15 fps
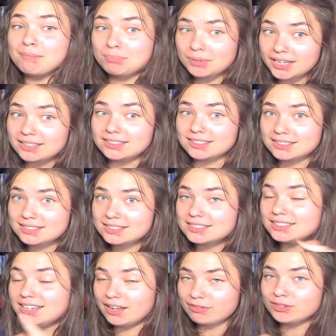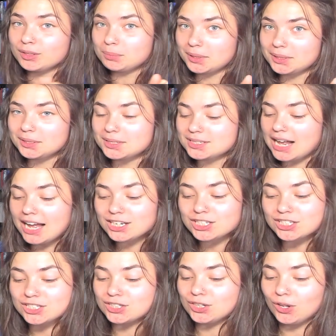playlist. I
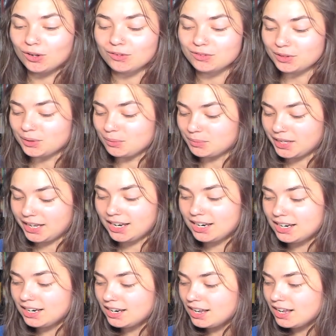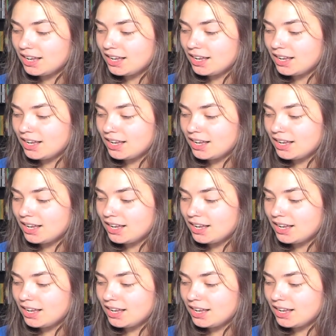just love them. They